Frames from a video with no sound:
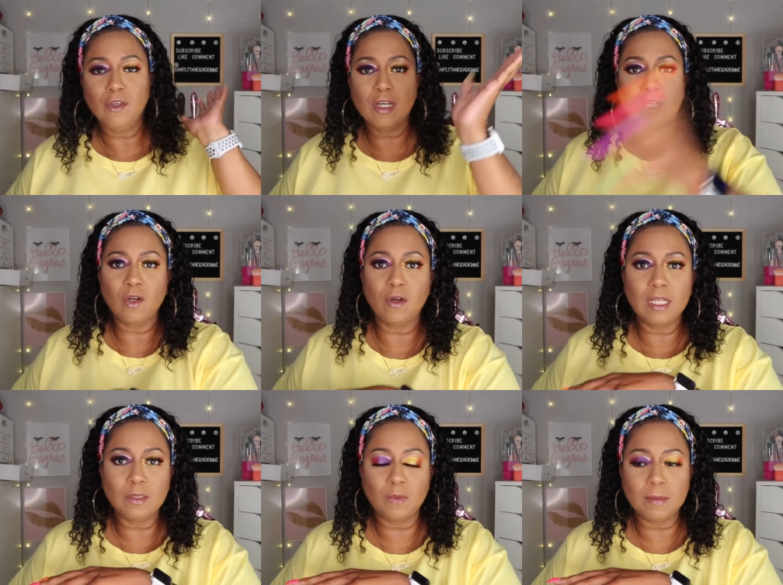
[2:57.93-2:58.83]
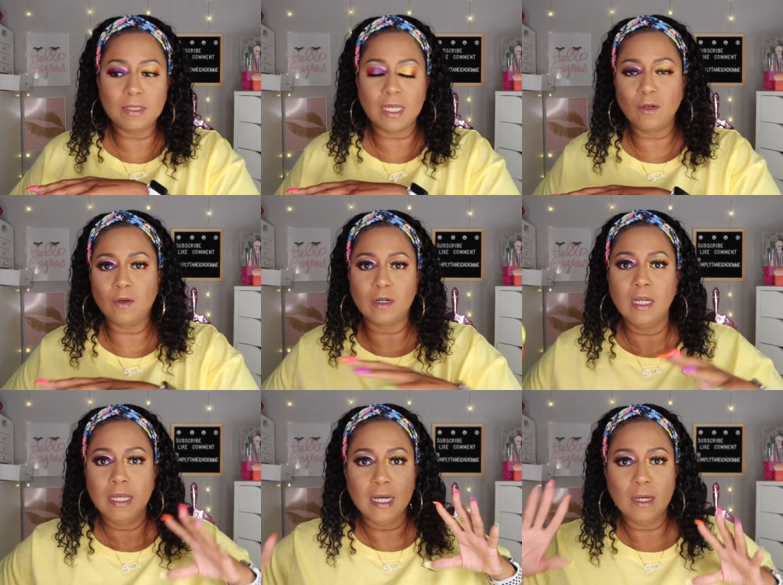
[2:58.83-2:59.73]
you can look on his website or
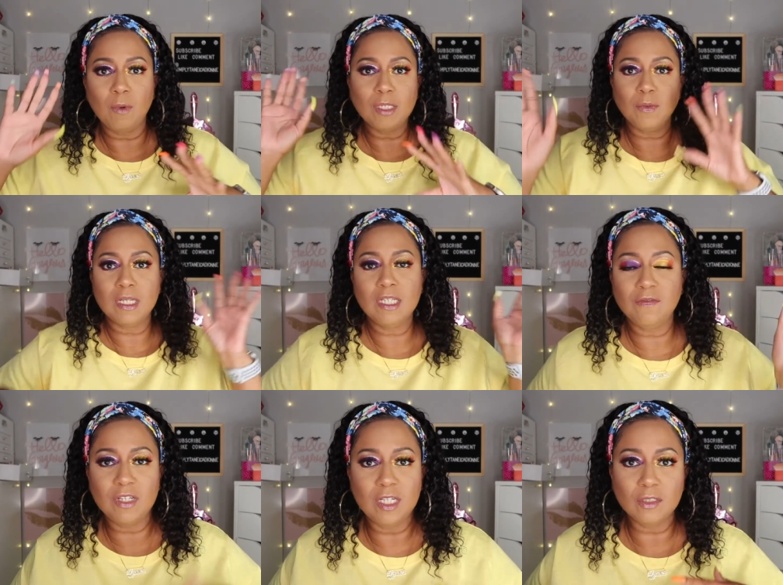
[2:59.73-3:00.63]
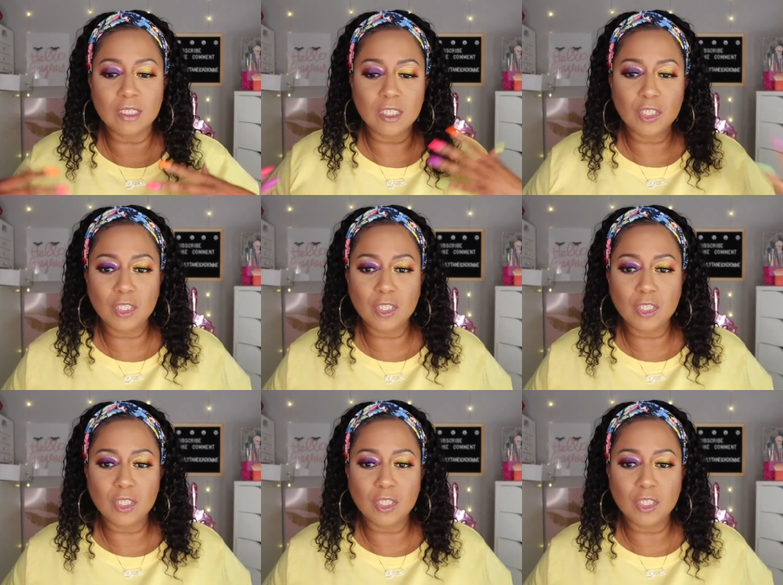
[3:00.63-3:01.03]
uh, watch one of his videos in his